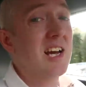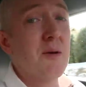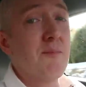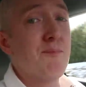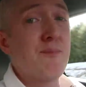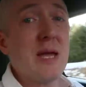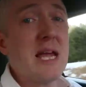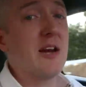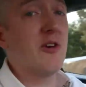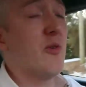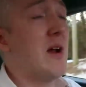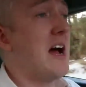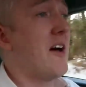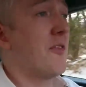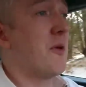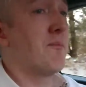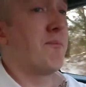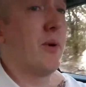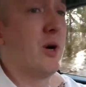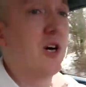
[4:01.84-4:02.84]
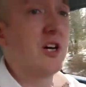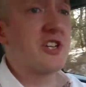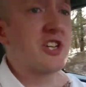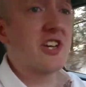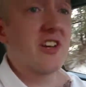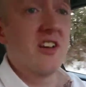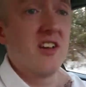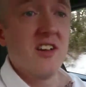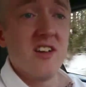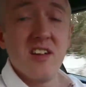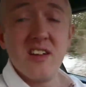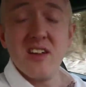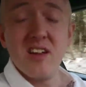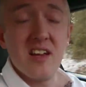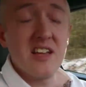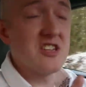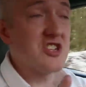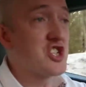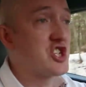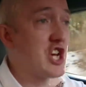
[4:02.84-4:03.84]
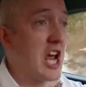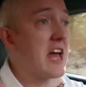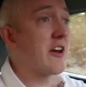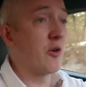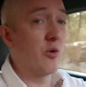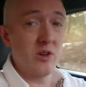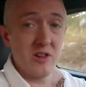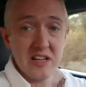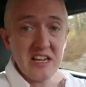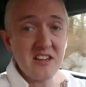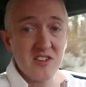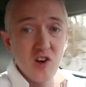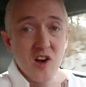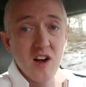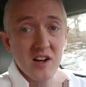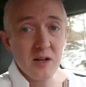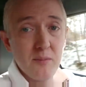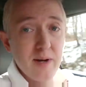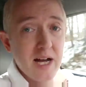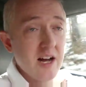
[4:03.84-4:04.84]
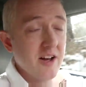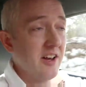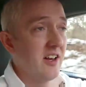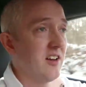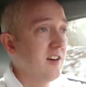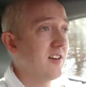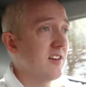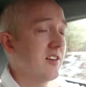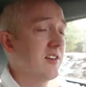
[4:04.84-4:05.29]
gonna beat around the bush, generally talk about it.